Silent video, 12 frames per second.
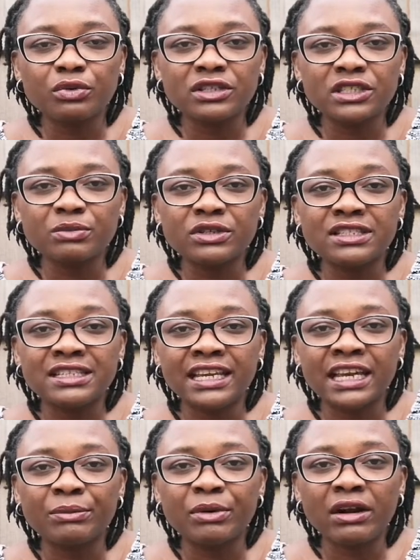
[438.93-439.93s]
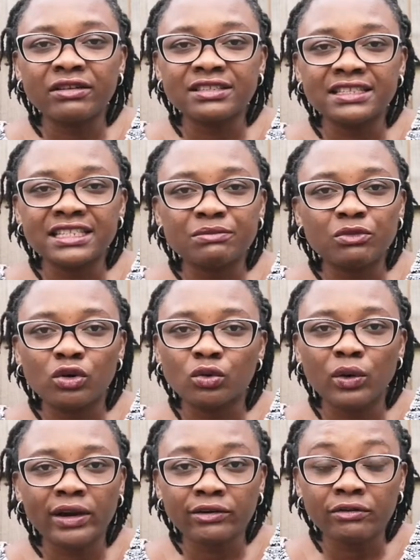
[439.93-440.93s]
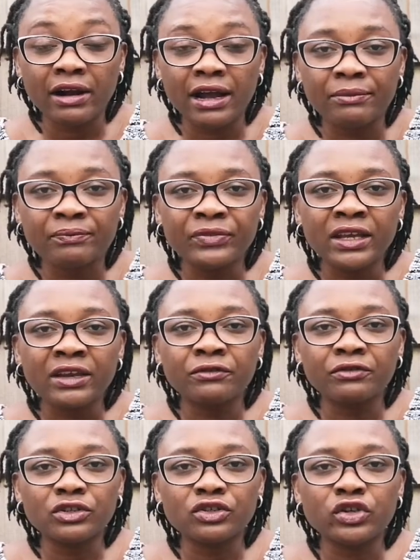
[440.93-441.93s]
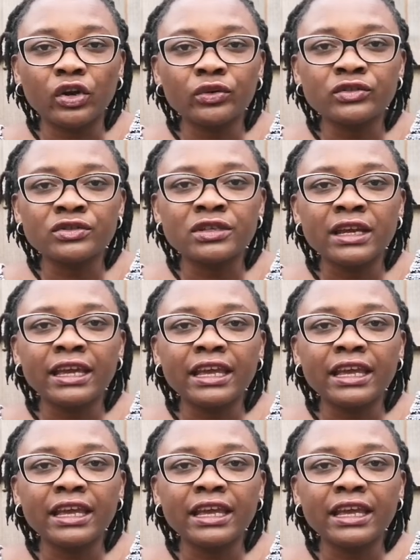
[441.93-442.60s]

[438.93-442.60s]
possibly to take a paracetamol 1 gram for the dose.